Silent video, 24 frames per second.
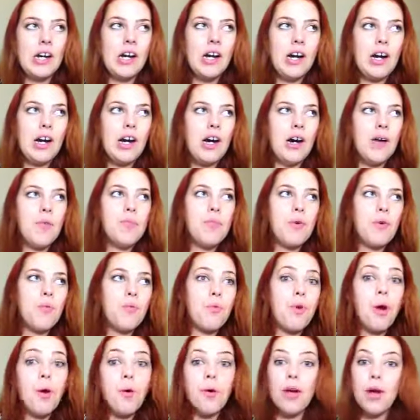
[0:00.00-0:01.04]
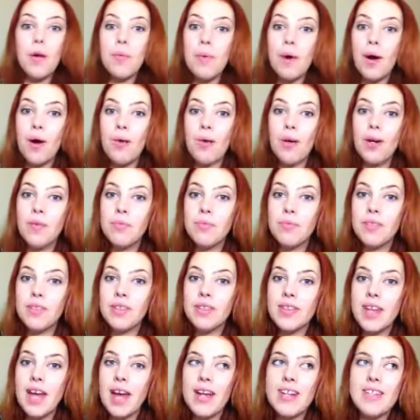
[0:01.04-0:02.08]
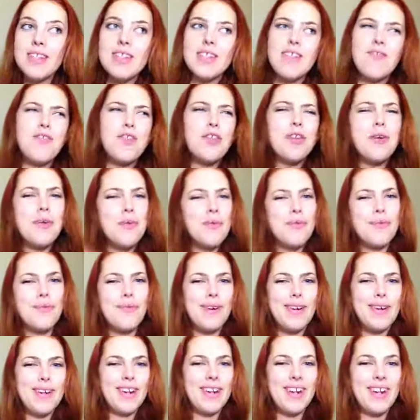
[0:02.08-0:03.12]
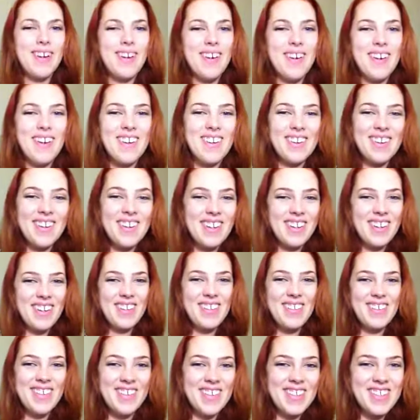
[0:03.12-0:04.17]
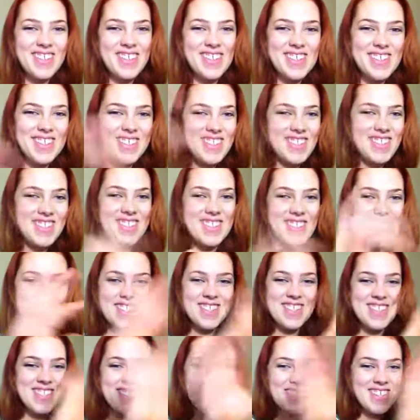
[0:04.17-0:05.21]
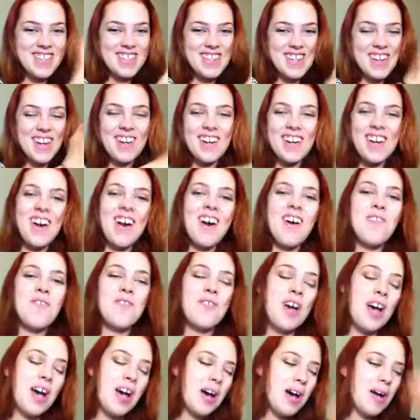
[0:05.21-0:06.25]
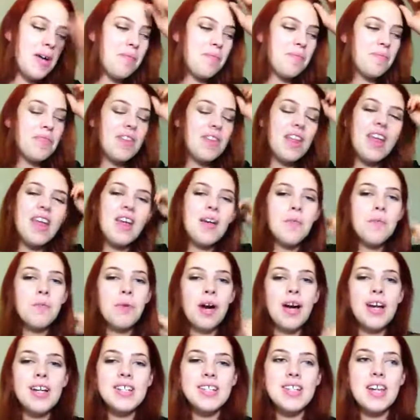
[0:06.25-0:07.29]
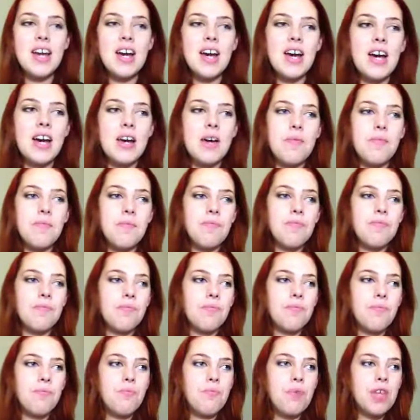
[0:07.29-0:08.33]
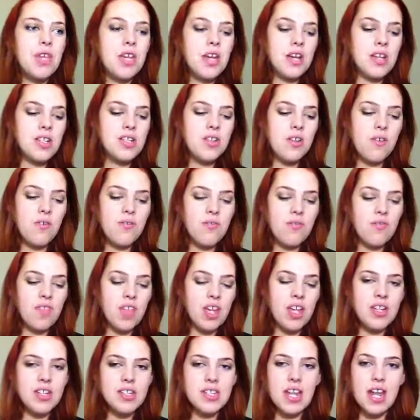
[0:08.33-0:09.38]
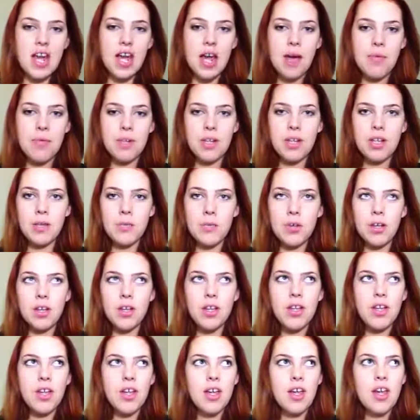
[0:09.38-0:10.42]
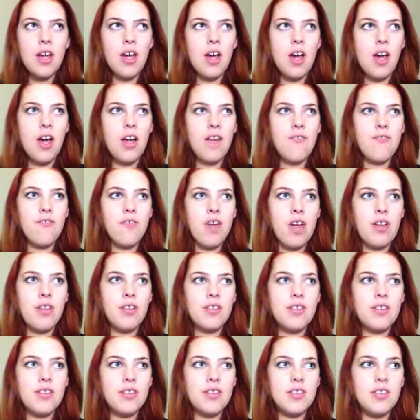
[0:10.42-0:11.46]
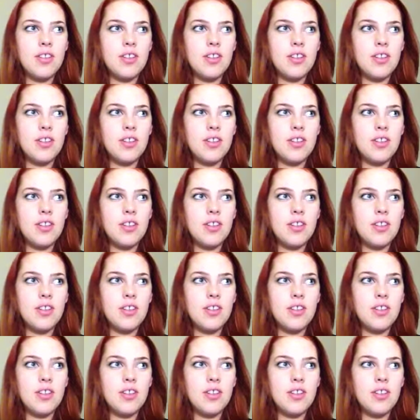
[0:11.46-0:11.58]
wrote a poem that, if you don't want to hear, then you can just shut it off. But because of things that happen in the book, I felt